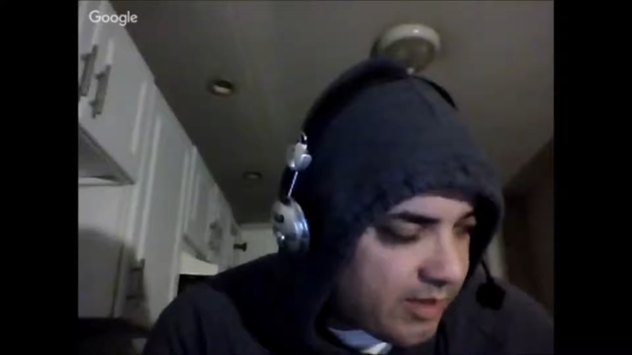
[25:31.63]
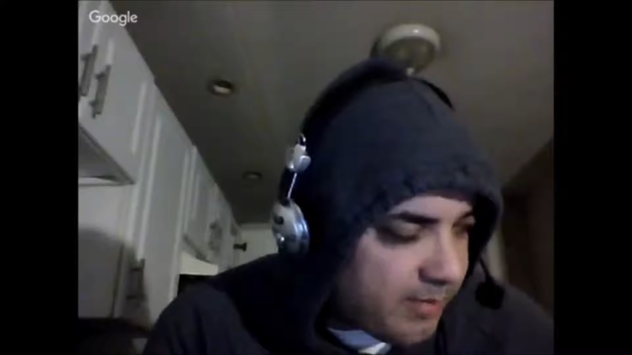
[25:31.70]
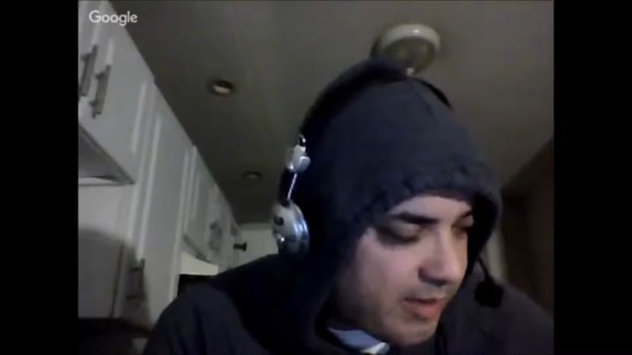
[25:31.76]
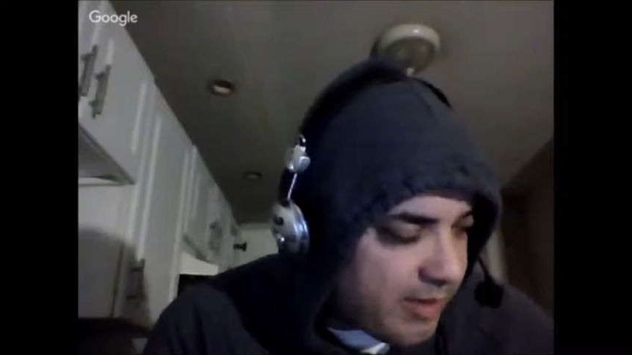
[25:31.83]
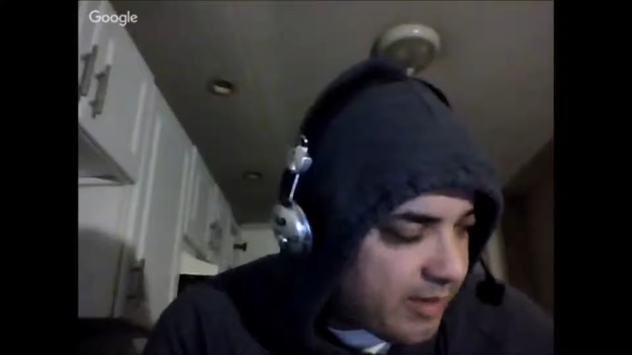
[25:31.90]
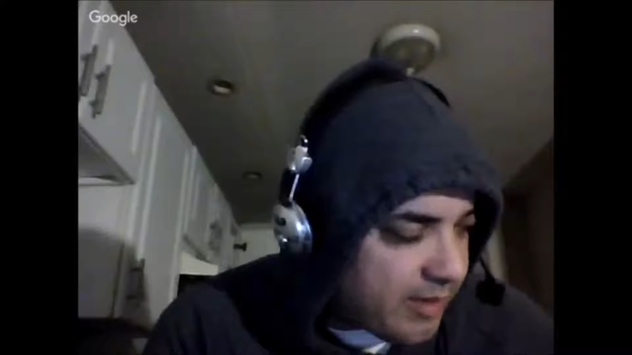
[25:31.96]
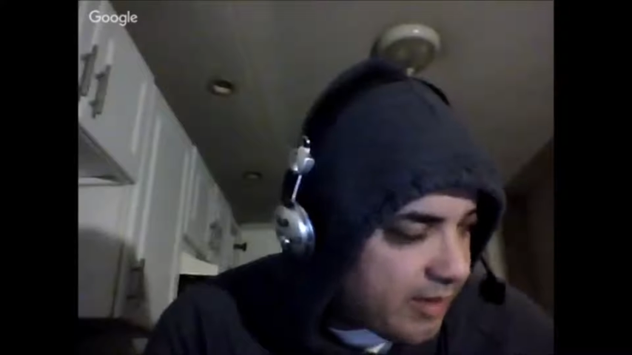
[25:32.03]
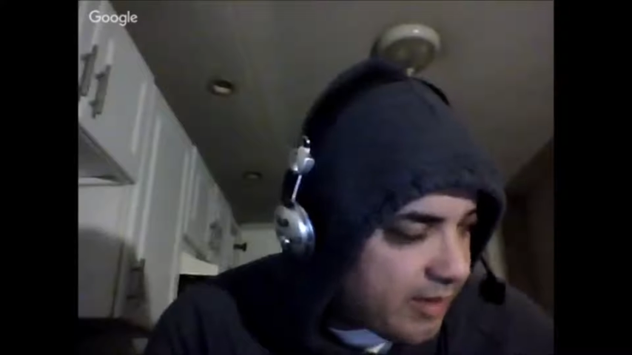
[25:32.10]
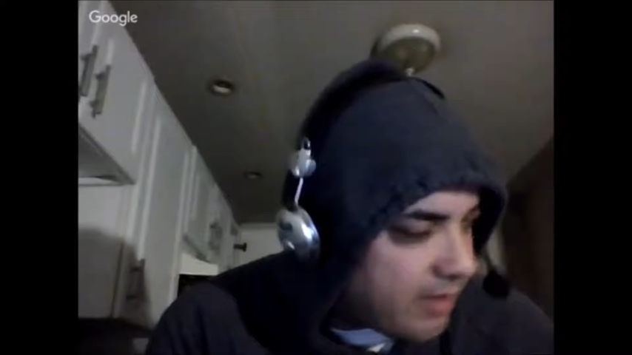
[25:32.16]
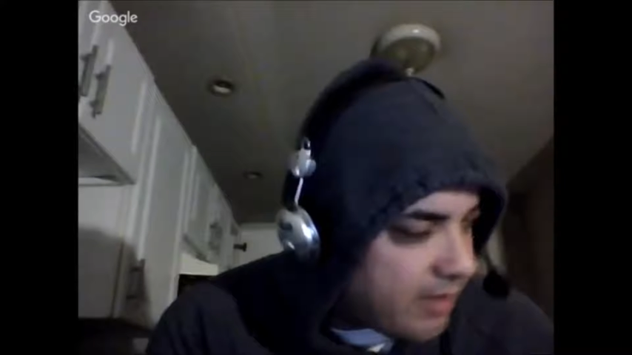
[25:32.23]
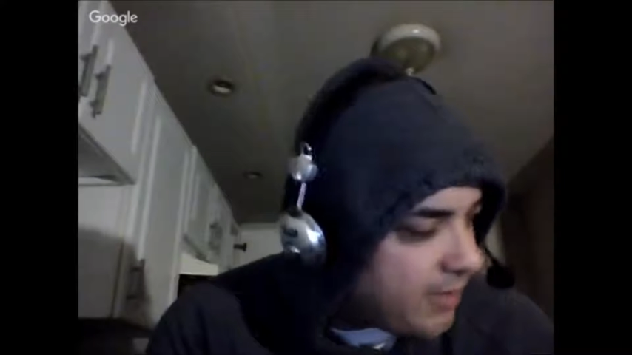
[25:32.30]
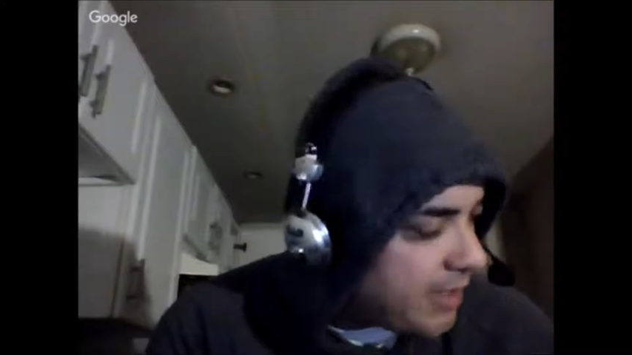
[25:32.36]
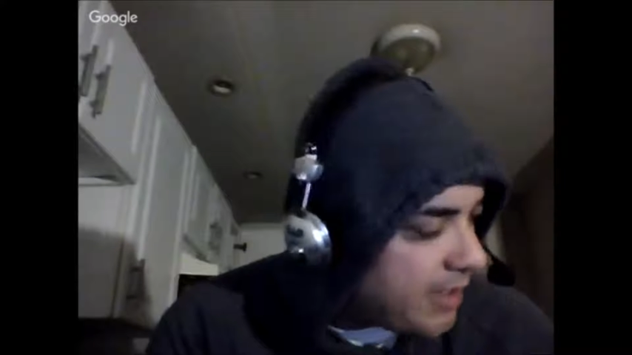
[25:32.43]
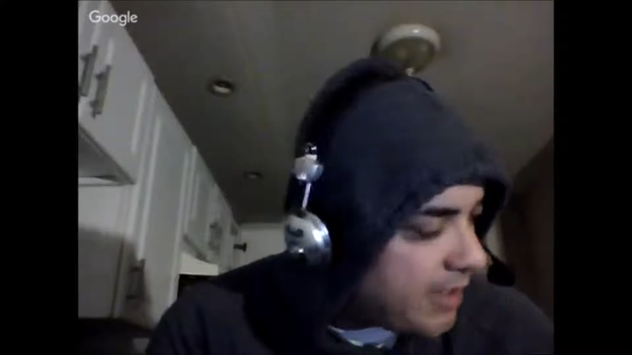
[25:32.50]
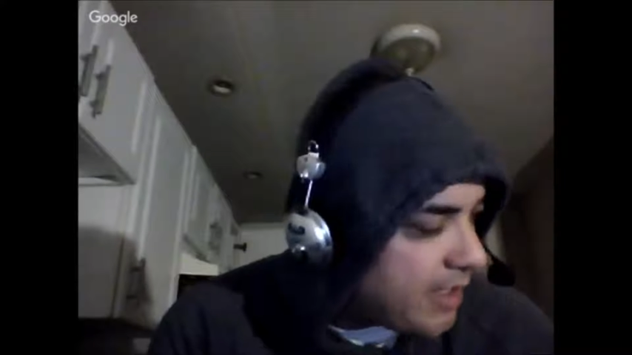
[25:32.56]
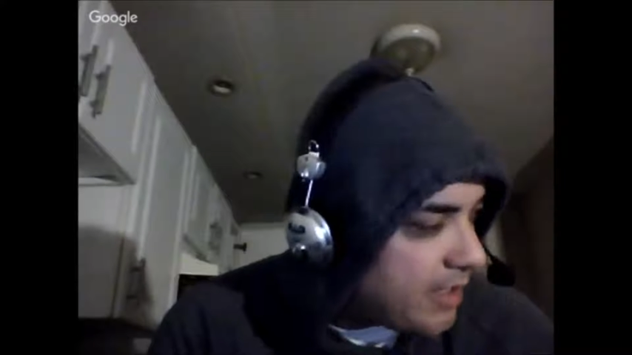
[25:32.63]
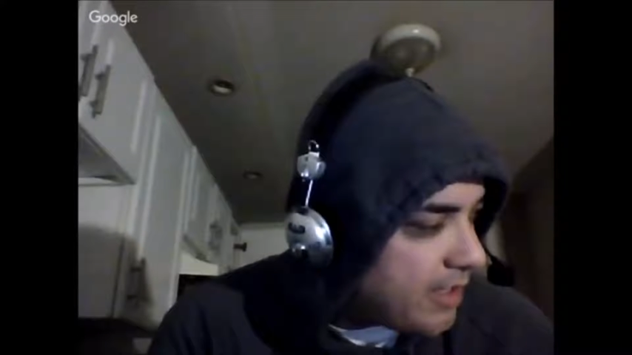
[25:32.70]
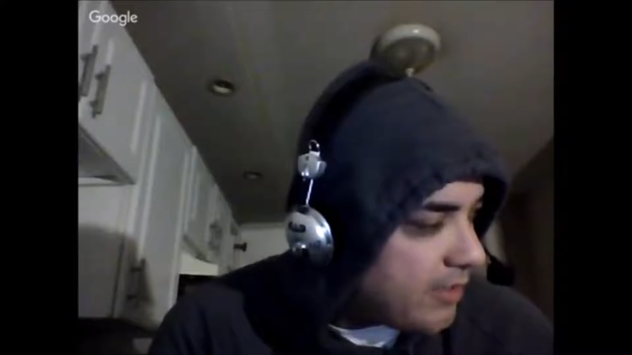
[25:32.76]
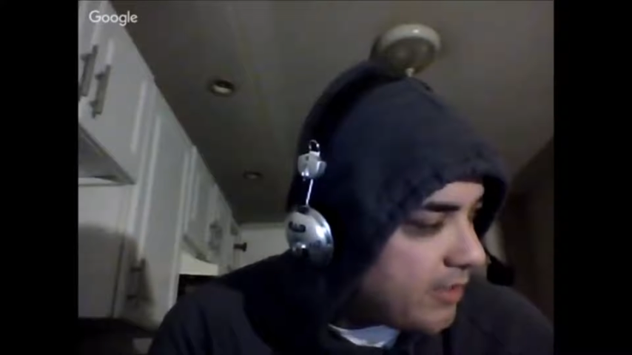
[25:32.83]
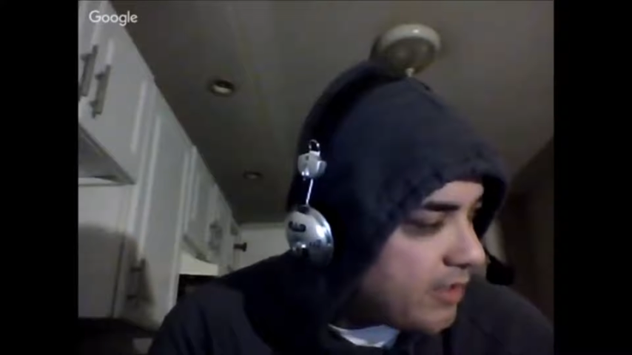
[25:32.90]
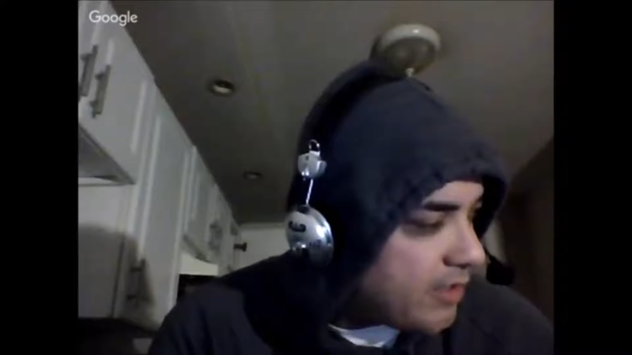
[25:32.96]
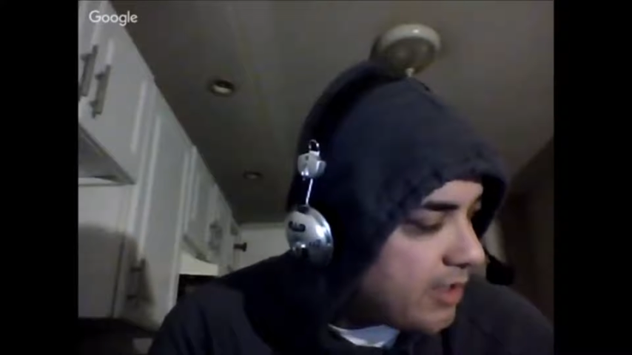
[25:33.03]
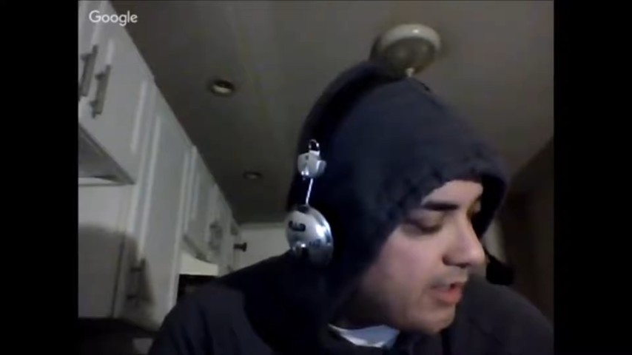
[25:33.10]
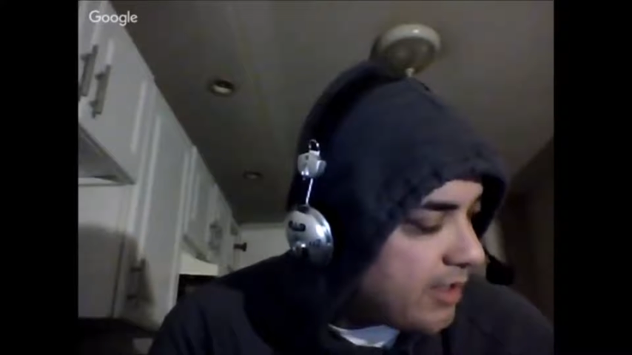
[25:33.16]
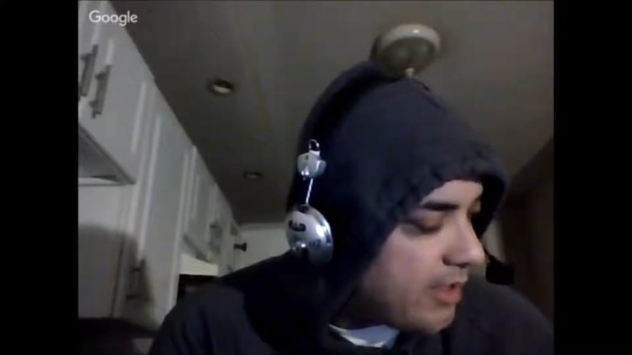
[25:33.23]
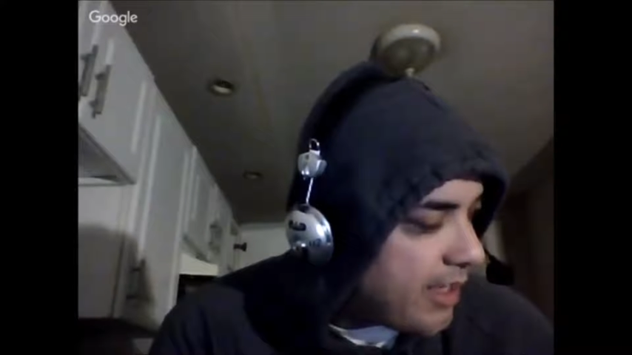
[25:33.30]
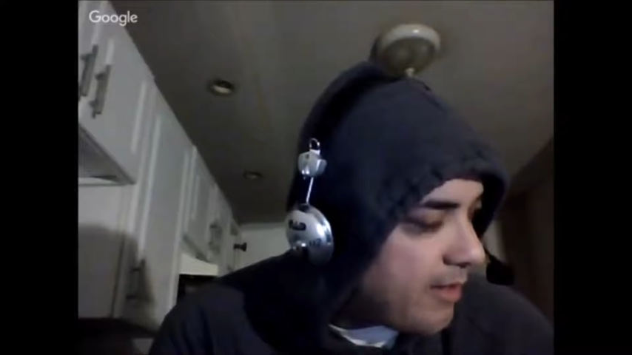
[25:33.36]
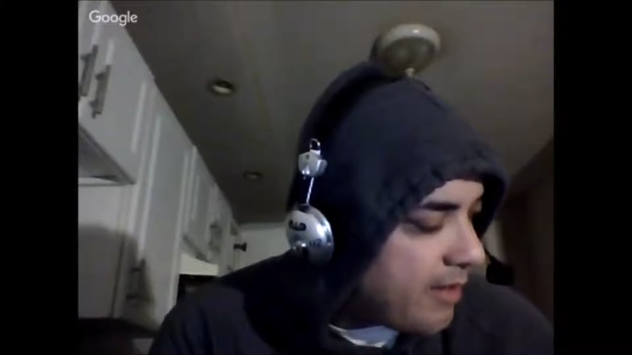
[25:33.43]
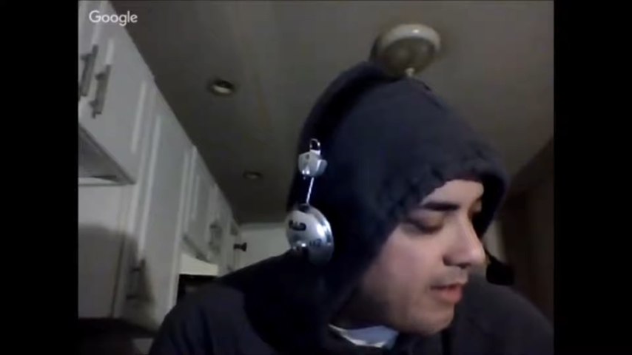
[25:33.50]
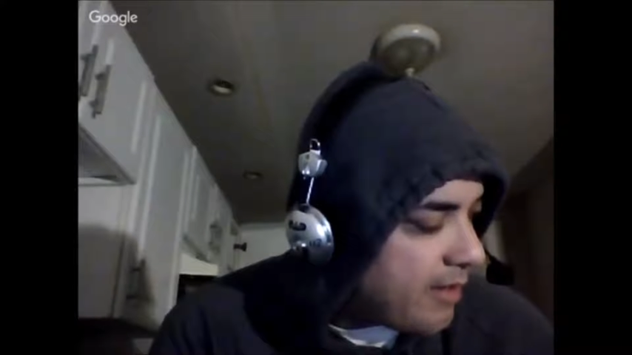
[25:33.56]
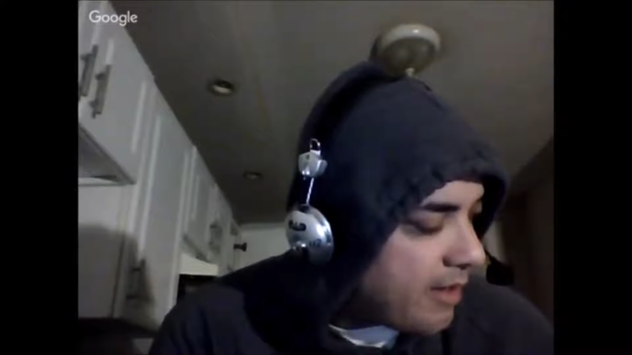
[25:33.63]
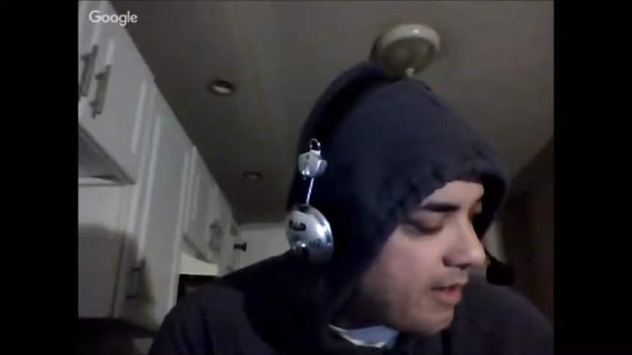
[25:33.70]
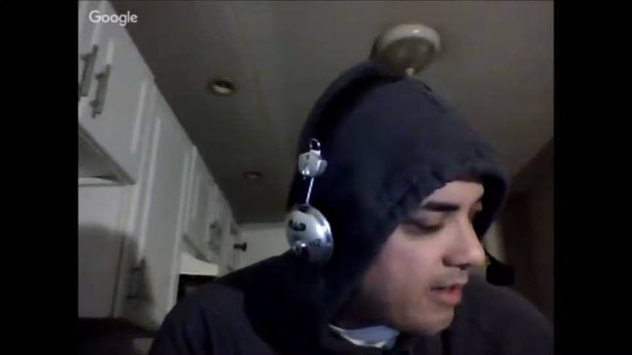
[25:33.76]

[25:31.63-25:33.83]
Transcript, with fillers: a bare knuckle thing. I know she did that uh,